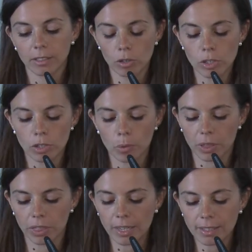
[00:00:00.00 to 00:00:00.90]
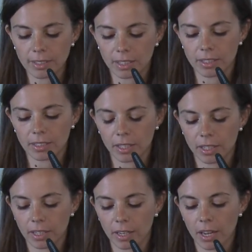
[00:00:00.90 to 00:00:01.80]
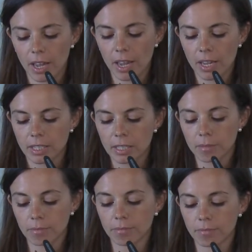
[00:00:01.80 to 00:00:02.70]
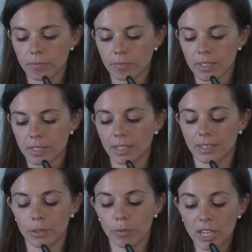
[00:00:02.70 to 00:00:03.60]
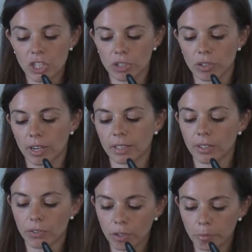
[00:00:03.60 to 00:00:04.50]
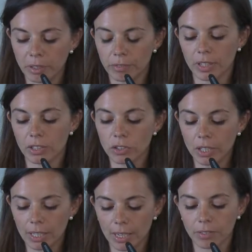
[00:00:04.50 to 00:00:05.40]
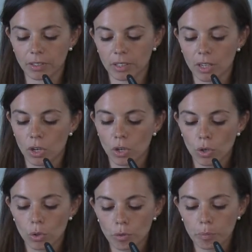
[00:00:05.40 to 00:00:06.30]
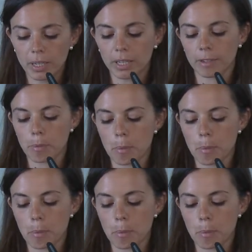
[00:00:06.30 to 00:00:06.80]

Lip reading: also we think that that the ratio antithrombin factor 11 could be